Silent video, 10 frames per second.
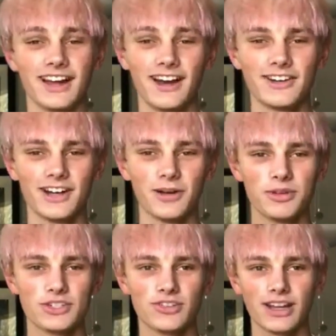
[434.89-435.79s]
I don't know how
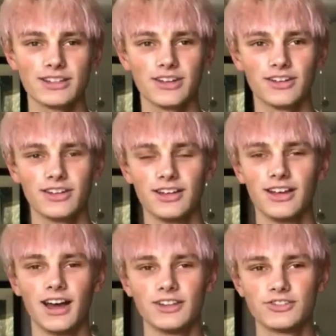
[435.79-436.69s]
much
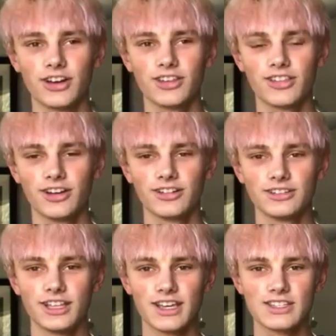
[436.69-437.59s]
Shrekathon
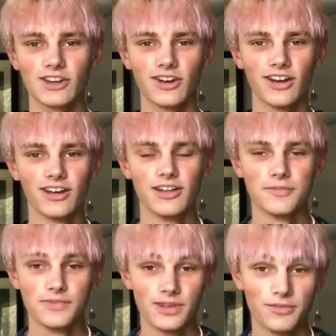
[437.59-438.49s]
tickets are,
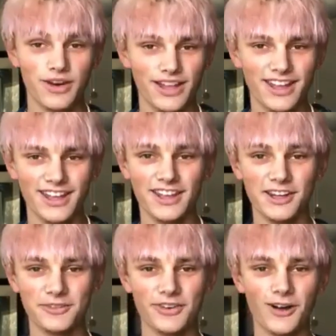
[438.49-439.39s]
but they're
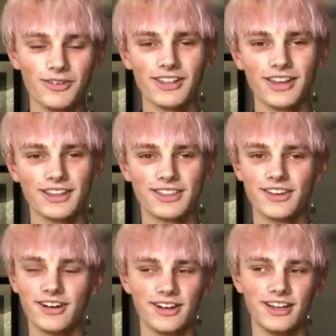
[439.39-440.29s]
probably like
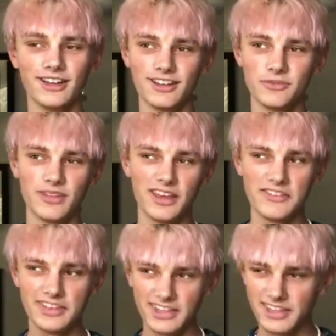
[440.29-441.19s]
30,
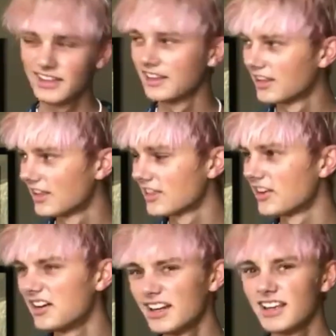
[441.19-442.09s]
maybe
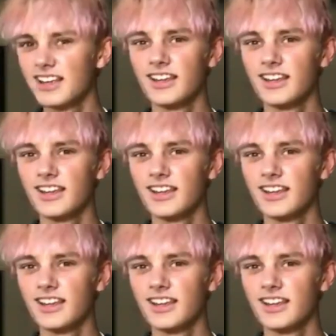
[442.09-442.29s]
30.